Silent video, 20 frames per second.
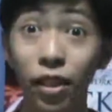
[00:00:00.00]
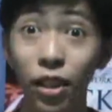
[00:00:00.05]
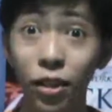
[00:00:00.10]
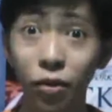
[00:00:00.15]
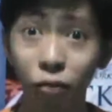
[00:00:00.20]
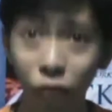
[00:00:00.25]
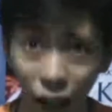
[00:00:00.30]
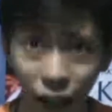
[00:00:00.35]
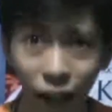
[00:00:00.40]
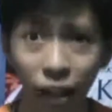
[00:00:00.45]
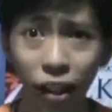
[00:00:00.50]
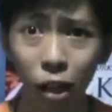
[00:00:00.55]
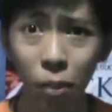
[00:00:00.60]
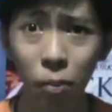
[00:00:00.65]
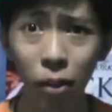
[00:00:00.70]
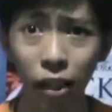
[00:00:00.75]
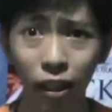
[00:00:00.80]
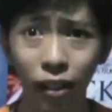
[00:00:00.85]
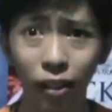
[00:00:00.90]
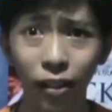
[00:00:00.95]
It's finally
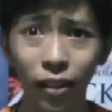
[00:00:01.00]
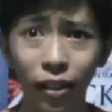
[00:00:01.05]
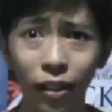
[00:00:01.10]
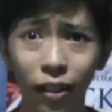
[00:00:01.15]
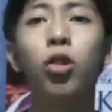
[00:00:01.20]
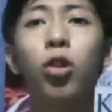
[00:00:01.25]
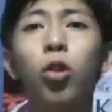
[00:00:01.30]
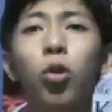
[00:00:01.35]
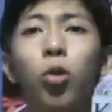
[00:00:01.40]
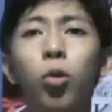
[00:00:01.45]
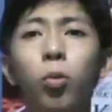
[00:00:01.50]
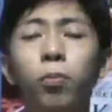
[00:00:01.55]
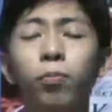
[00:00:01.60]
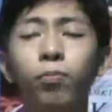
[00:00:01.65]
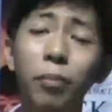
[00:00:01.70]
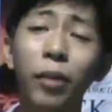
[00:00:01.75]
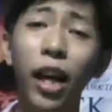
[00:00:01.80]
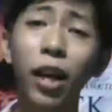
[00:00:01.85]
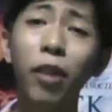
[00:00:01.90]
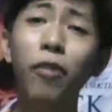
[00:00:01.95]
coming. So,
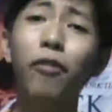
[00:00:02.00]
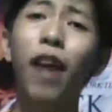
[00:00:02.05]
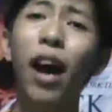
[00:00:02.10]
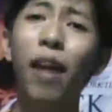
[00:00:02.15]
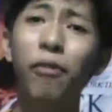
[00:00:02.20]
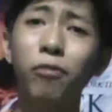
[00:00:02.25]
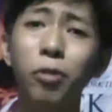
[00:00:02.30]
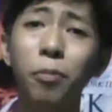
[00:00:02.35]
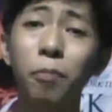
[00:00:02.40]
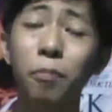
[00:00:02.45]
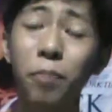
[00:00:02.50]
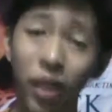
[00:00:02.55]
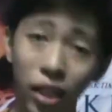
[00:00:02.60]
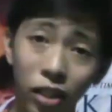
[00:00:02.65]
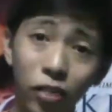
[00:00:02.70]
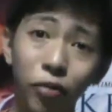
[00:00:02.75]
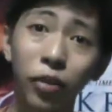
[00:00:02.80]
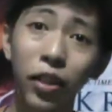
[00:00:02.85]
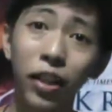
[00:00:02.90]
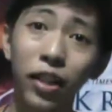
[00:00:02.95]
I'm kind of having
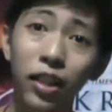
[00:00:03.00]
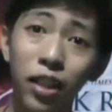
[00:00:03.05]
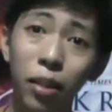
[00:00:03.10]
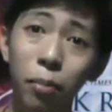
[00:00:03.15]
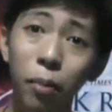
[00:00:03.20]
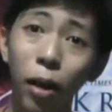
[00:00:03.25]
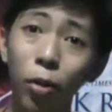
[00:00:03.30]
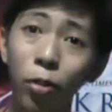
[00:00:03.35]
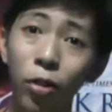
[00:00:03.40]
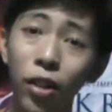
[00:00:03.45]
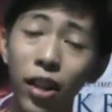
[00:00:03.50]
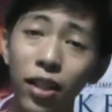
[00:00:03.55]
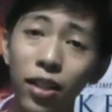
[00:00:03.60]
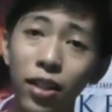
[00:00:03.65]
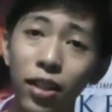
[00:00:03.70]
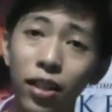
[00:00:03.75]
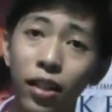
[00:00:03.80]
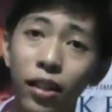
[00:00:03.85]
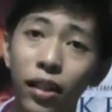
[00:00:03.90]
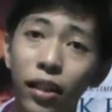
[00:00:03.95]
mixed feelings about
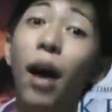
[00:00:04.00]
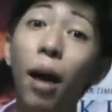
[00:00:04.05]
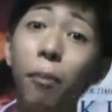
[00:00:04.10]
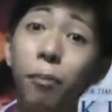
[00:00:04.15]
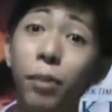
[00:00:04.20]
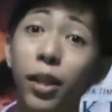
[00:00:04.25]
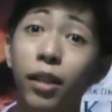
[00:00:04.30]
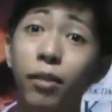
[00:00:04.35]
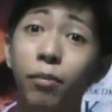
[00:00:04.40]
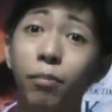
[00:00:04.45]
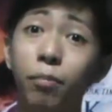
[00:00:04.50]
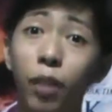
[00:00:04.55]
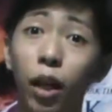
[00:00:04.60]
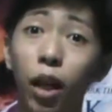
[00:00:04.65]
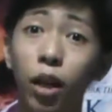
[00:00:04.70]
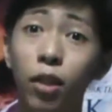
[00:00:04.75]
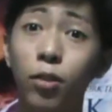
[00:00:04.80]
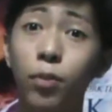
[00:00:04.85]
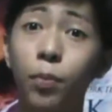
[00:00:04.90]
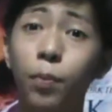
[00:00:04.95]
this. I'm happy
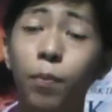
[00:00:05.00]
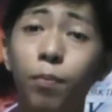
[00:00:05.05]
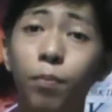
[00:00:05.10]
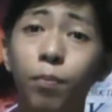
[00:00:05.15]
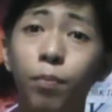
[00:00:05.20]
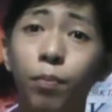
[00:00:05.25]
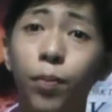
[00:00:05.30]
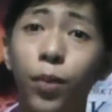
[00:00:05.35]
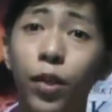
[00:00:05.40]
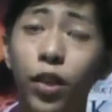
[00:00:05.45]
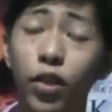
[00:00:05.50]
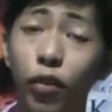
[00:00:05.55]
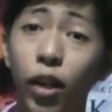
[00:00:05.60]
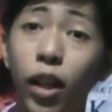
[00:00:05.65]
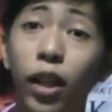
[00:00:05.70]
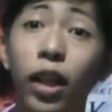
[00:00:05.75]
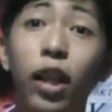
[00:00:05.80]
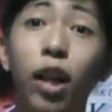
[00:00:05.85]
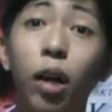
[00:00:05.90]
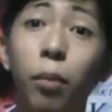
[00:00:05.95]
because it's
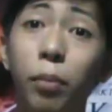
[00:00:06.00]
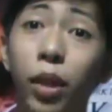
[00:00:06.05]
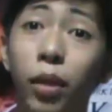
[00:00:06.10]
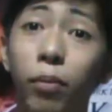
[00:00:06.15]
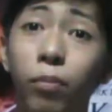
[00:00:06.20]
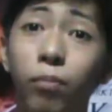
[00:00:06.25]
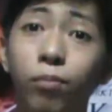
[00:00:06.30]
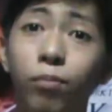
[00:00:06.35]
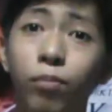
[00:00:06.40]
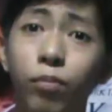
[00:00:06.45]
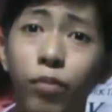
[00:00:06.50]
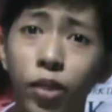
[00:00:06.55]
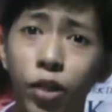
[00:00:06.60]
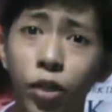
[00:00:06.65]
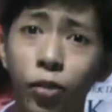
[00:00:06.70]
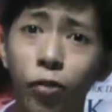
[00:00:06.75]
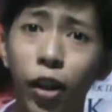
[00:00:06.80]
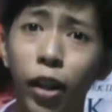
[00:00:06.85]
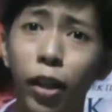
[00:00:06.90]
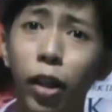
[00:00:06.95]
finally coming.
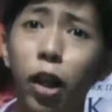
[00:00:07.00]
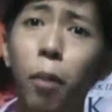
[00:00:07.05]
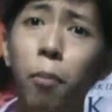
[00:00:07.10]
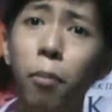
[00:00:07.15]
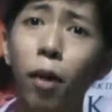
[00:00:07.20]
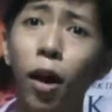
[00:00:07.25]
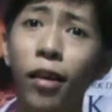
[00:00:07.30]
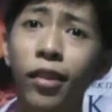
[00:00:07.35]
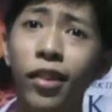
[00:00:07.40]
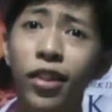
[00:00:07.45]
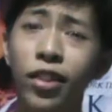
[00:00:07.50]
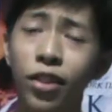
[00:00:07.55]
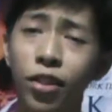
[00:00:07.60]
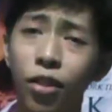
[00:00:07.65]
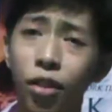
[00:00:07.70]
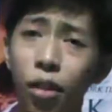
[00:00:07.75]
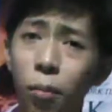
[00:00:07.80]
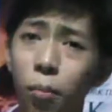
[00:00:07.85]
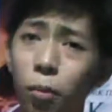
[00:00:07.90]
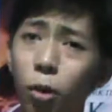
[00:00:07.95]
It's finally upon us,
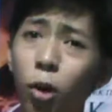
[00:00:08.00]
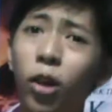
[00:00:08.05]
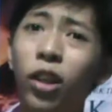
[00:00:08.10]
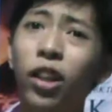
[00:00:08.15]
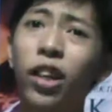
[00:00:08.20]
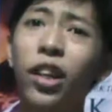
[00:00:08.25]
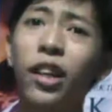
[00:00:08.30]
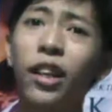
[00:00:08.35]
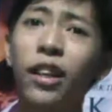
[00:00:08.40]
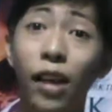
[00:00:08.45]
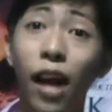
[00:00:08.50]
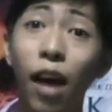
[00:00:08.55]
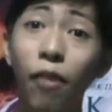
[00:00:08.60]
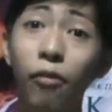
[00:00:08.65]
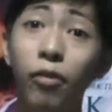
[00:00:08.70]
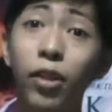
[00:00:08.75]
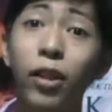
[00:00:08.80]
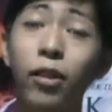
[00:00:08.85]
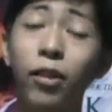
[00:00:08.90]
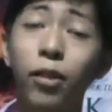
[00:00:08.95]
the book, you can
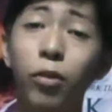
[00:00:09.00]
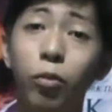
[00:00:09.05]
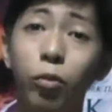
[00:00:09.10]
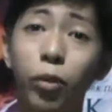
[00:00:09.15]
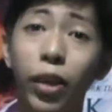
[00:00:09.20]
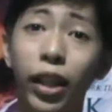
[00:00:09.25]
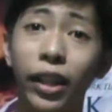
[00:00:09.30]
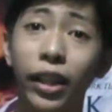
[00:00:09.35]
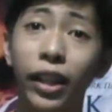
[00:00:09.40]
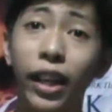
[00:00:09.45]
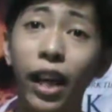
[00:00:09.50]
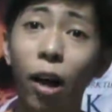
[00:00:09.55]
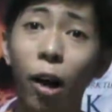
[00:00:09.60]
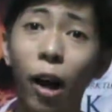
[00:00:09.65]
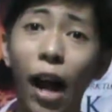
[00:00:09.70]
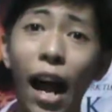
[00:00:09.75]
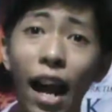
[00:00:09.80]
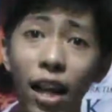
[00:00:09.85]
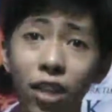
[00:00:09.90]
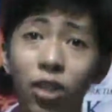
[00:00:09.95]
have it, we can get our
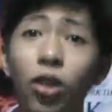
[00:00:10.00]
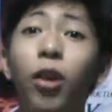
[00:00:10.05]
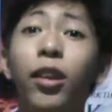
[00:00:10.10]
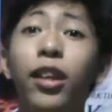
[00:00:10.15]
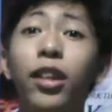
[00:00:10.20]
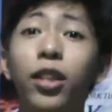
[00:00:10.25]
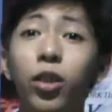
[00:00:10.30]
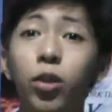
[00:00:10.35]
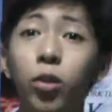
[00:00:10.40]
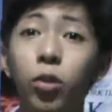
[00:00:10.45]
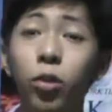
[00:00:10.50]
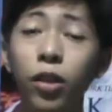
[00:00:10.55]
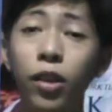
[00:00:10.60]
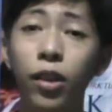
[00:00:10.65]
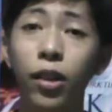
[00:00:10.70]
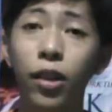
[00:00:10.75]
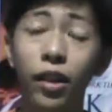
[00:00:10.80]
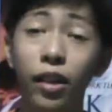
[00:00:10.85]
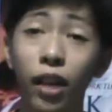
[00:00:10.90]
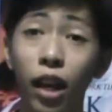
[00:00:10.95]
hands on it soon,
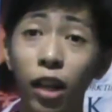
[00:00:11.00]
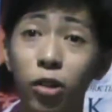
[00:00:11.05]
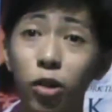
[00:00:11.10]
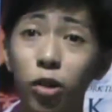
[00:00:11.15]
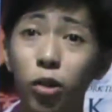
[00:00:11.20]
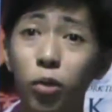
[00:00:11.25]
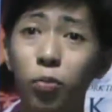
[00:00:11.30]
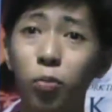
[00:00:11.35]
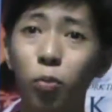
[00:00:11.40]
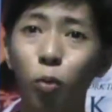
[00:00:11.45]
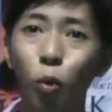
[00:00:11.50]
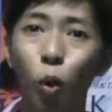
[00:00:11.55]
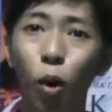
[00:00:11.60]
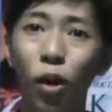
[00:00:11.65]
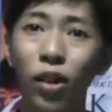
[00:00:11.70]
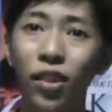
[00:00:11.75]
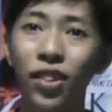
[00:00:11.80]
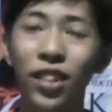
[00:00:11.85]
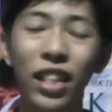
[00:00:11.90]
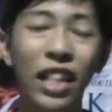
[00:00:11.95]
and I just
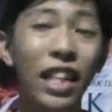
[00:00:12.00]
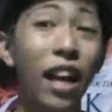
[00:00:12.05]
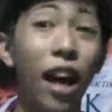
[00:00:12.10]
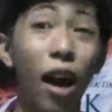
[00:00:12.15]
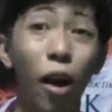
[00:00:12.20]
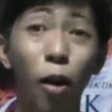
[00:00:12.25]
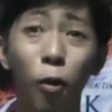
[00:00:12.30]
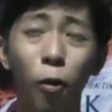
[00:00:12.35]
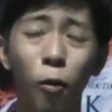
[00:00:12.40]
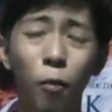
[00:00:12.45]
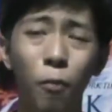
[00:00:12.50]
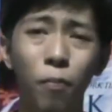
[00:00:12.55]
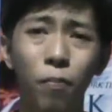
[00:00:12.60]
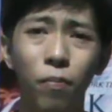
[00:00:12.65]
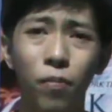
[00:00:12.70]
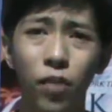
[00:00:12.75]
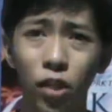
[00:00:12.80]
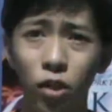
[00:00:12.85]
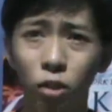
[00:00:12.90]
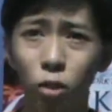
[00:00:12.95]
want to see how
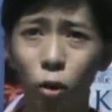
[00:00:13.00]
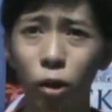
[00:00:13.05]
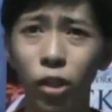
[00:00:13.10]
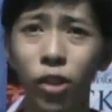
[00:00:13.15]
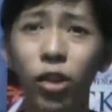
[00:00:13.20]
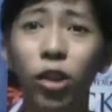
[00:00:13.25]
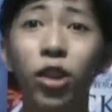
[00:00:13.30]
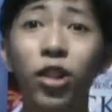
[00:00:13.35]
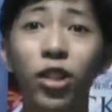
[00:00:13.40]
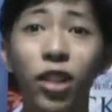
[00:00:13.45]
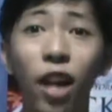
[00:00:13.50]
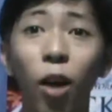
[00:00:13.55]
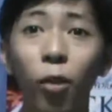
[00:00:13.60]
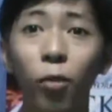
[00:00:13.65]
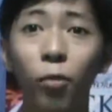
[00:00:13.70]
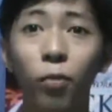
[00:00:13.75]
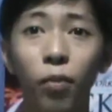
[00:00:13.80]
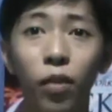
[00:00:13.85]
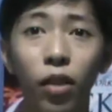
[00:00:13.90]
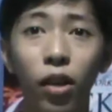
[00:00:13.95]
the story turns
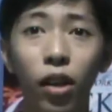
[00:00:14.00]
out.